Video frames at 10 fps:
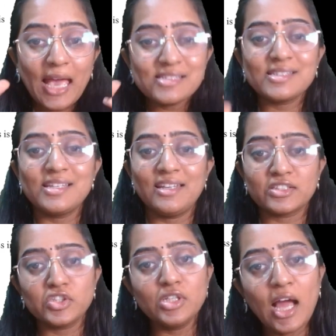as
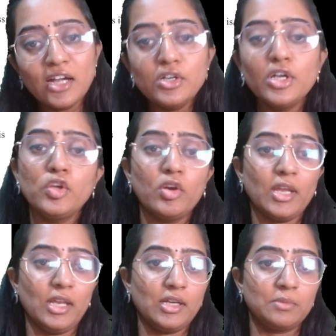deduction under
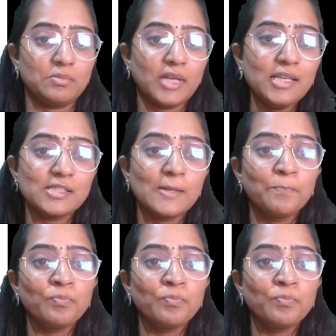your income tax,